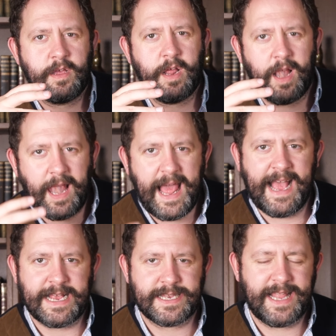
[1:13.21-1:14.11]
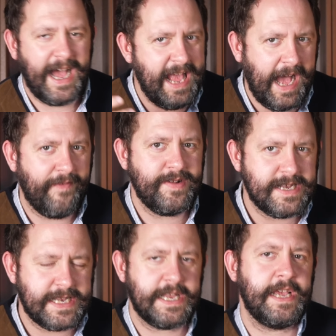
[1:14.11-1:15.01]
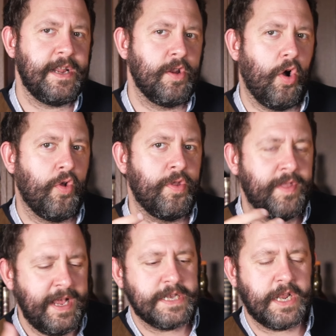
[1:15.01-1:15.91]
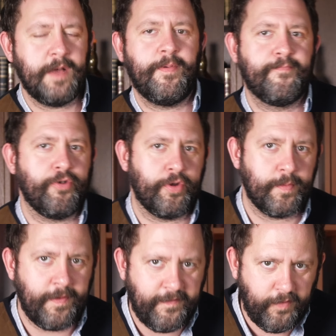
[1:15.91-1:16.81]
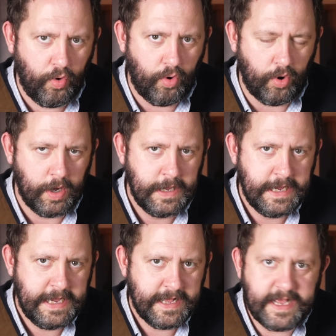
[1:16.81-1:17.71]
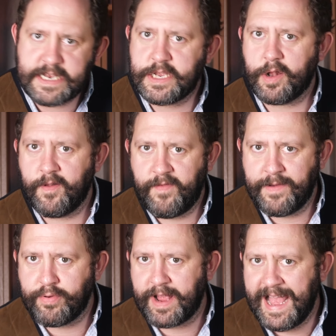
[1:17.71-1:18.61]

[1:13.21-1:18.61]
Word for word: class that I haven't seen on this type of product before. This subtle fabric